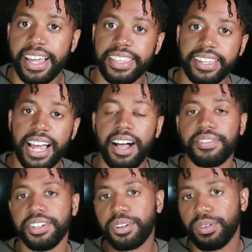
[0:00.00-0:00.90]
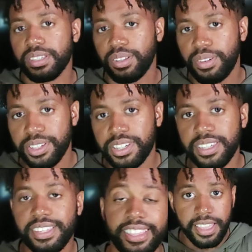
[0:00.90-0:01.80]
And then after your course
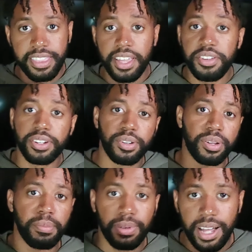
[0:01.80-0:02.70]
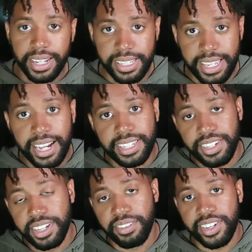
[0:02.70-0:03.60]
launches, then you can go to blogging to
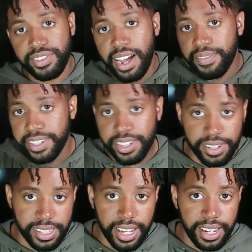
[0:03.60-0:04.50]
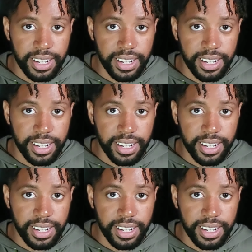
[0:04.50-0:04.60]
actually generate traffic to your site.